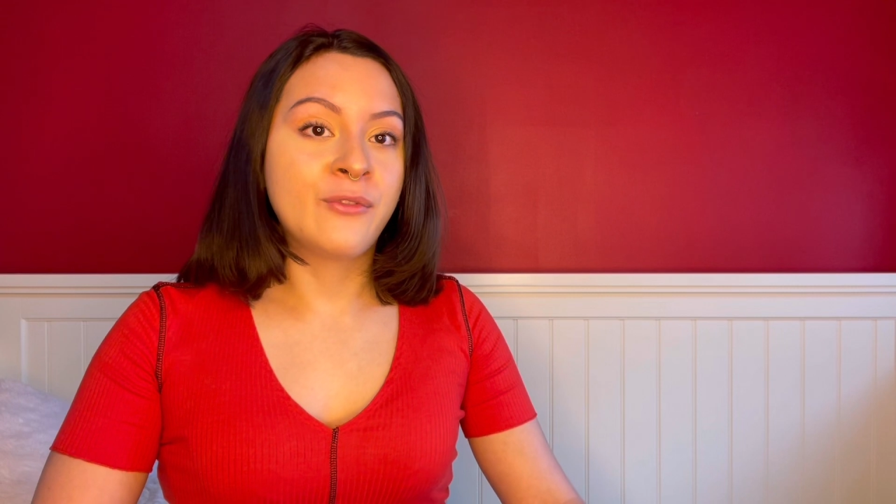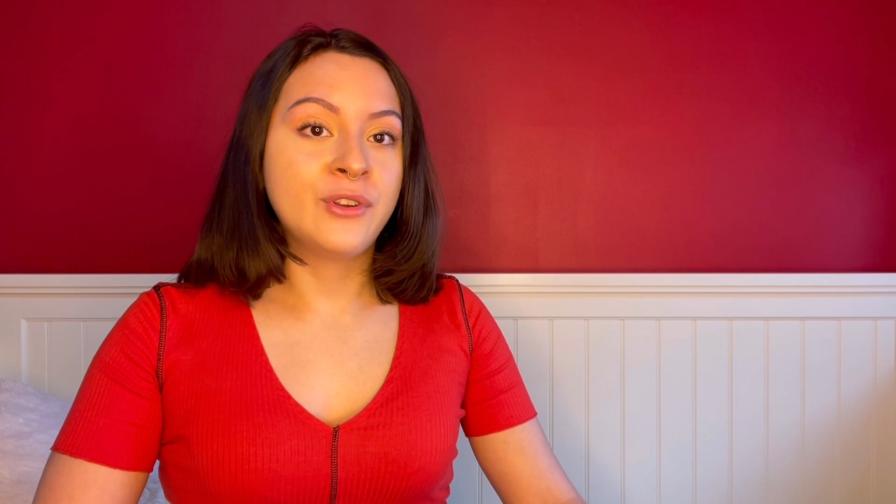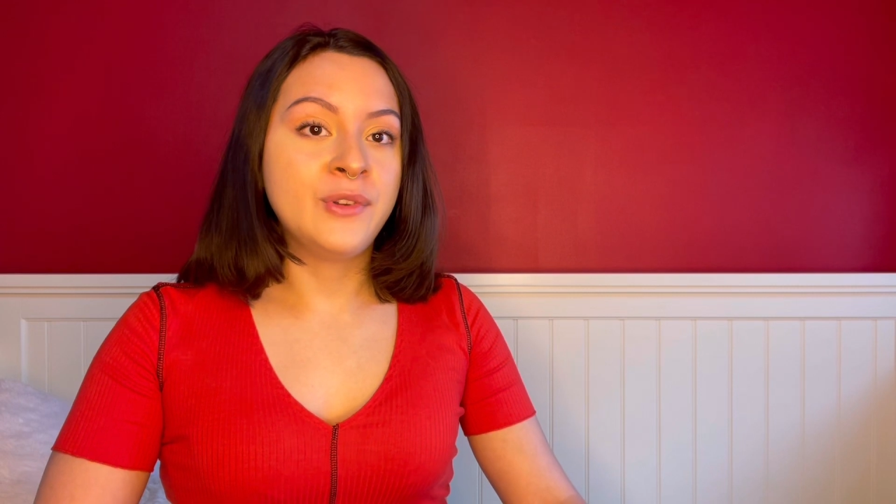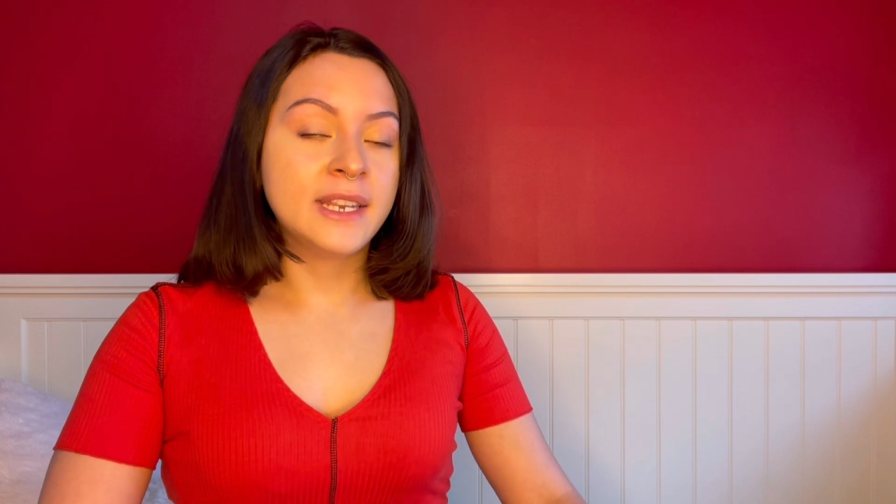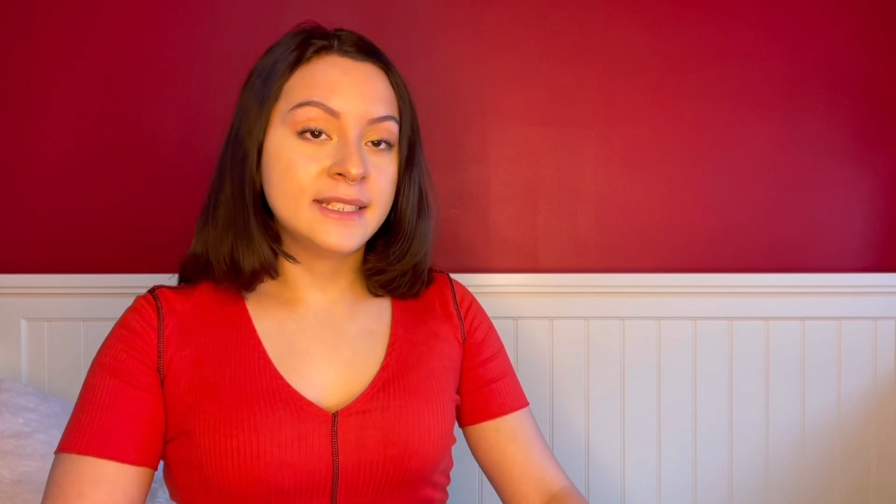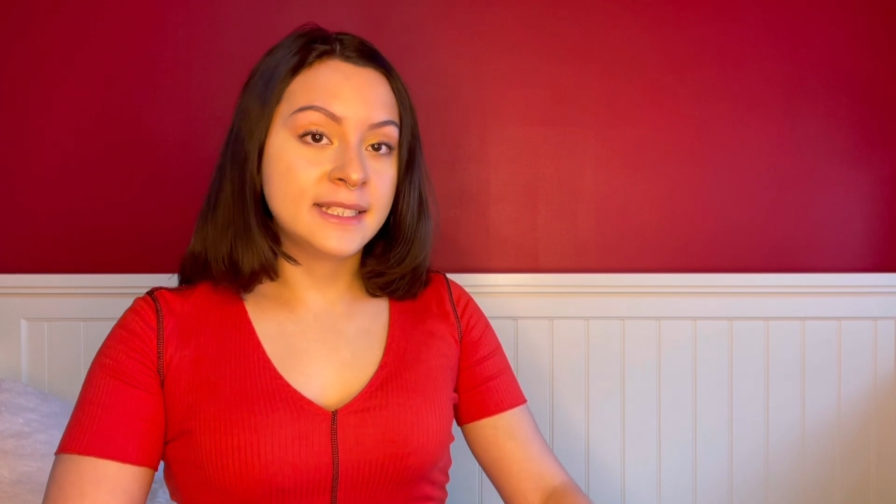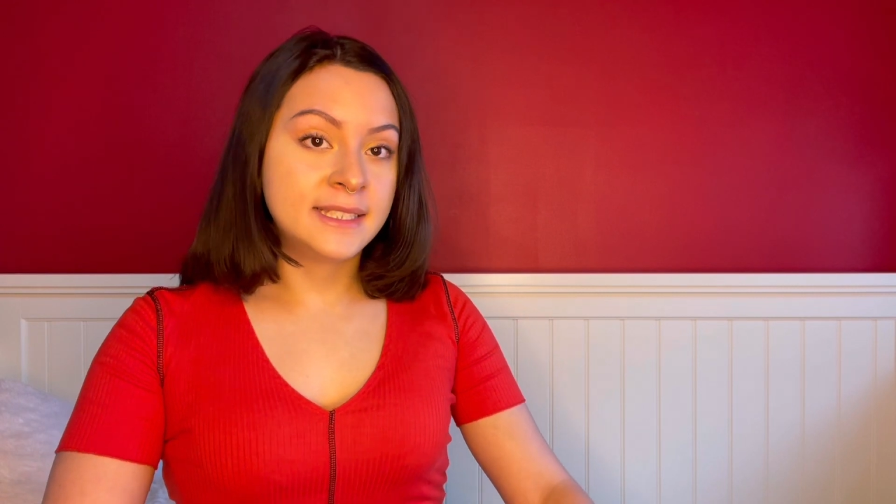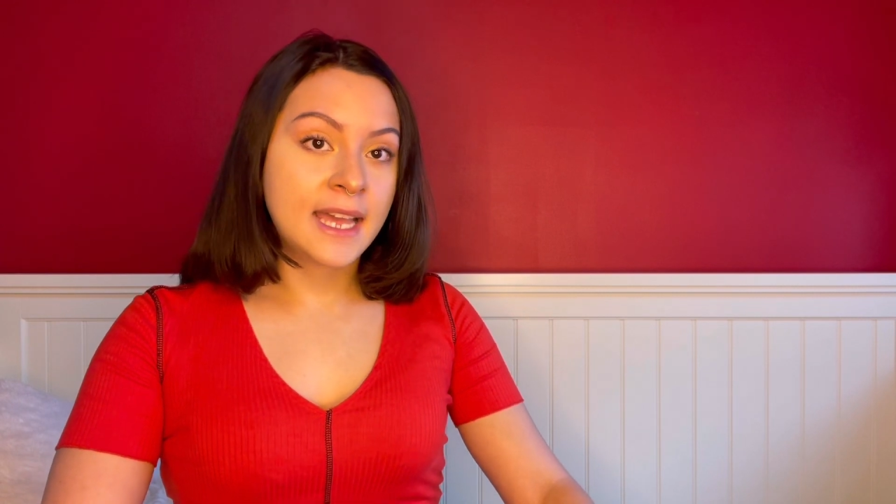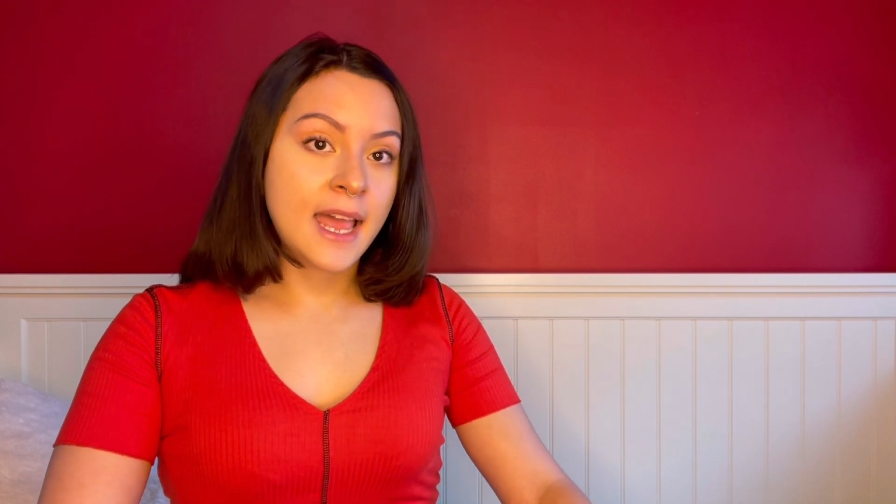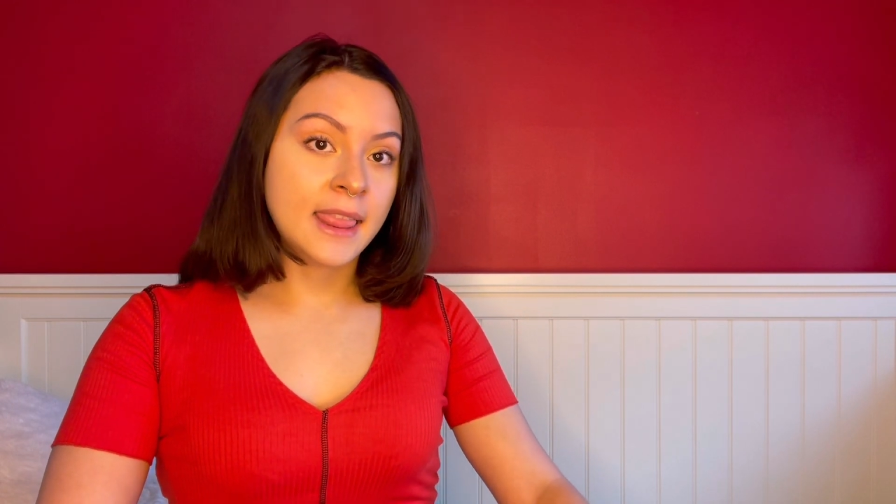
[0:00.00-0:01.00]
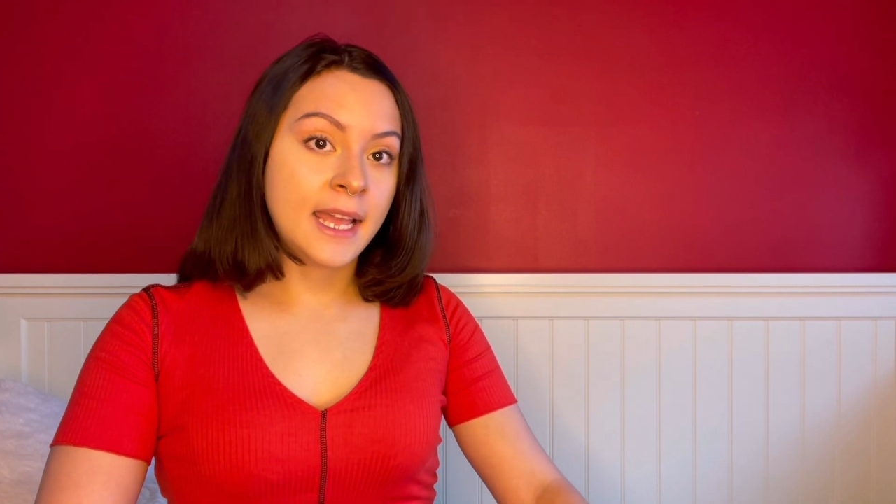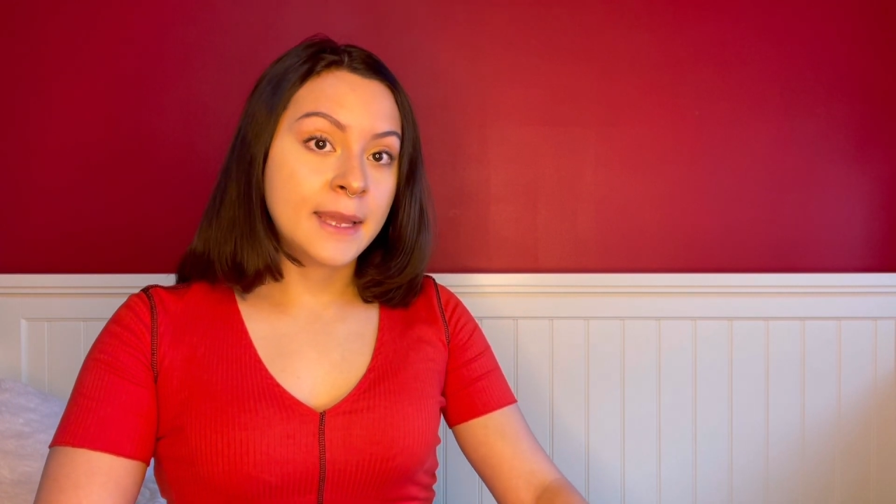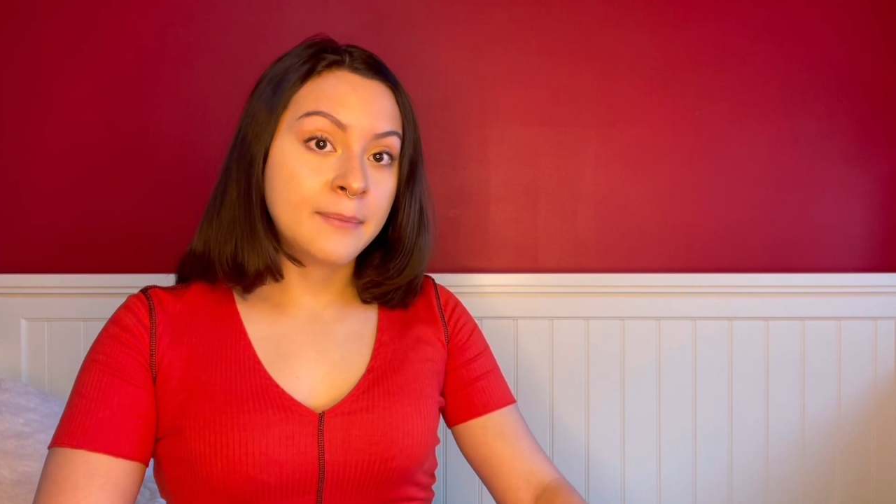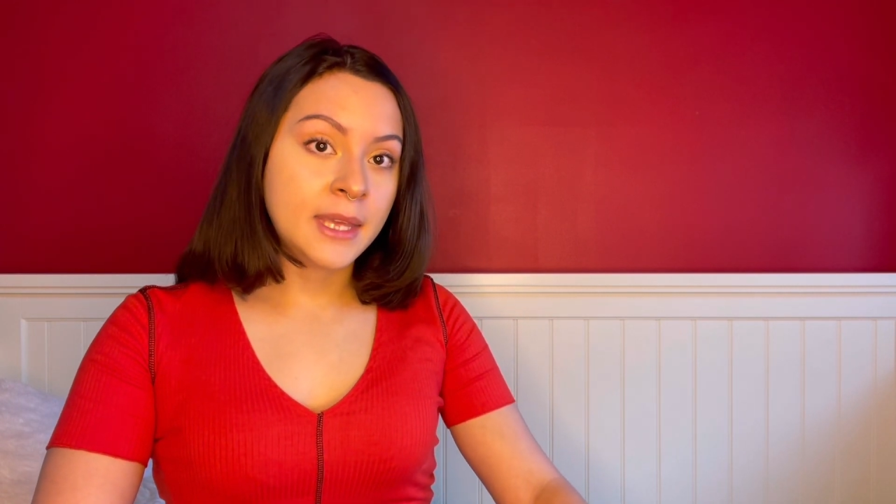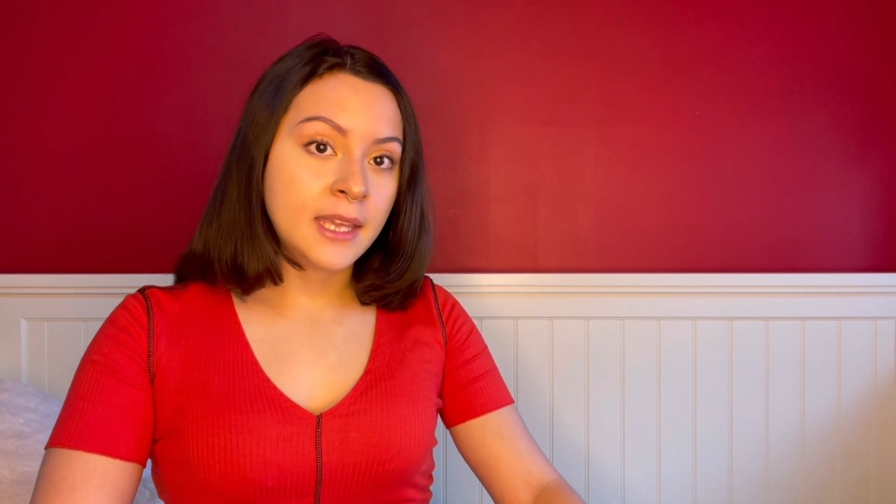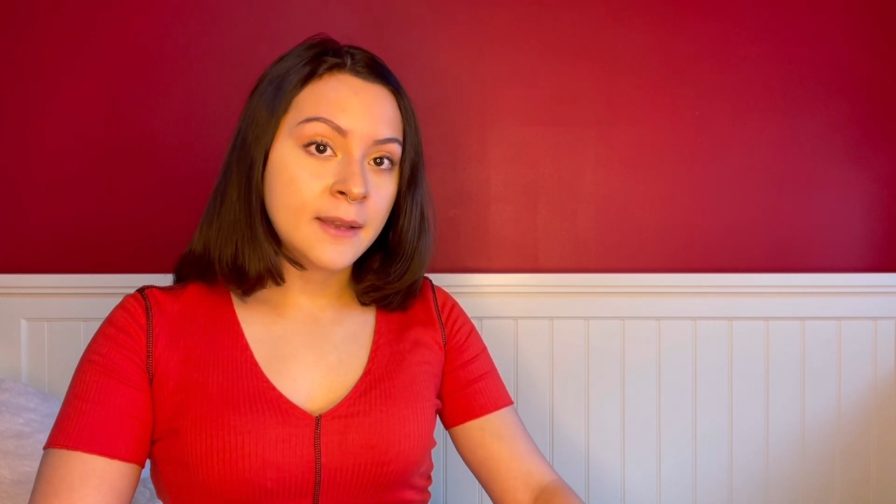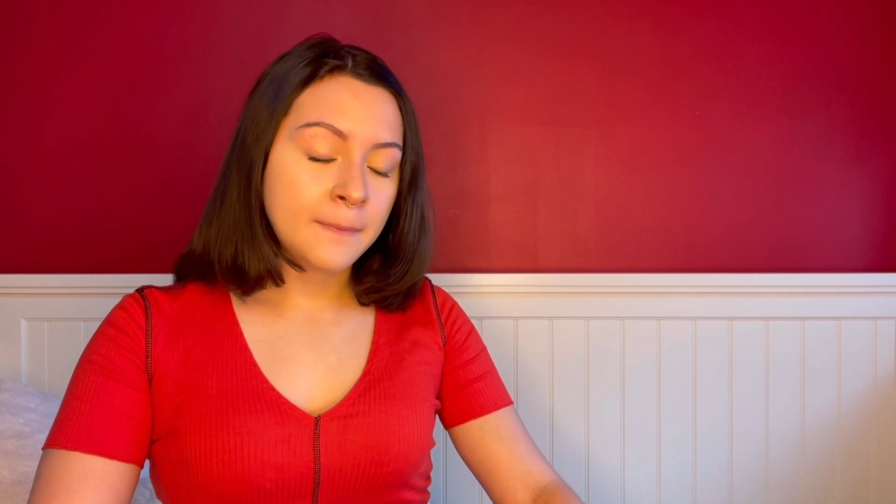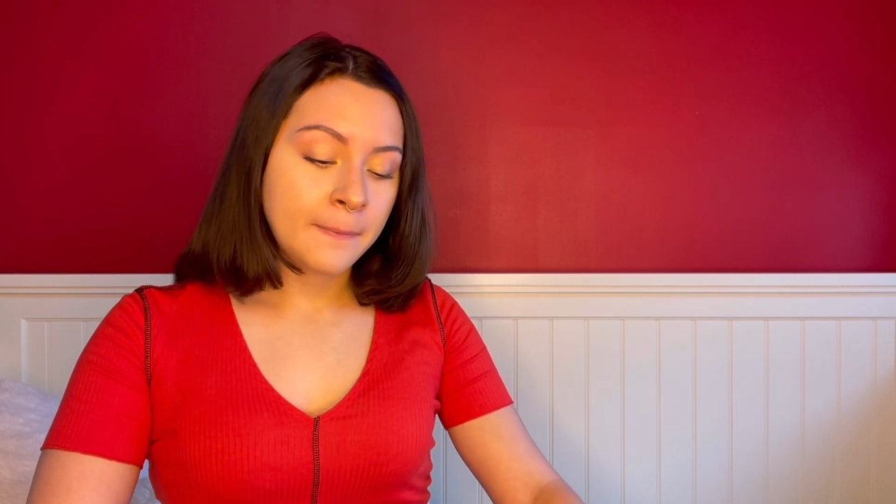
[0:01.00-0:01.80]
get into debt like me.